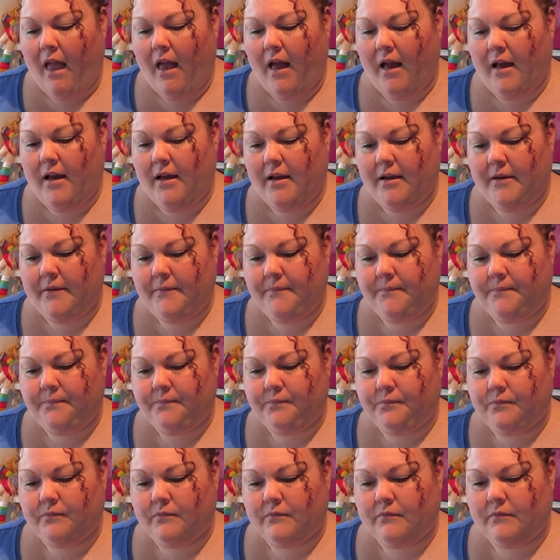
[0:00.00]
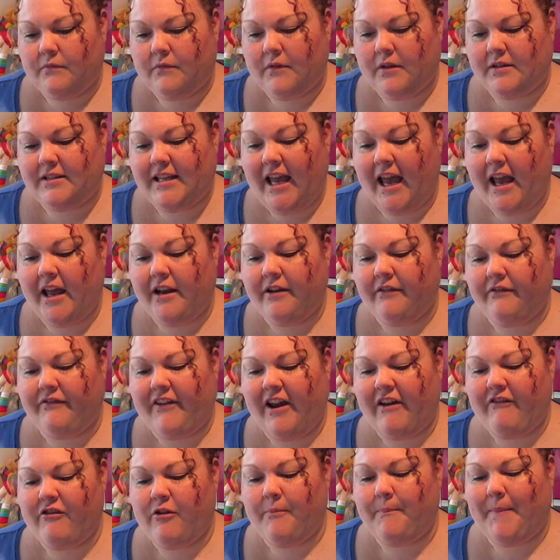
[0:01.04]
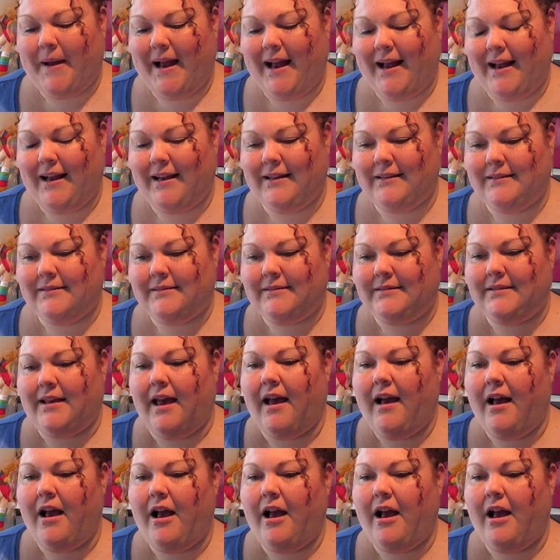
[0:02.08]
10, favourite bands?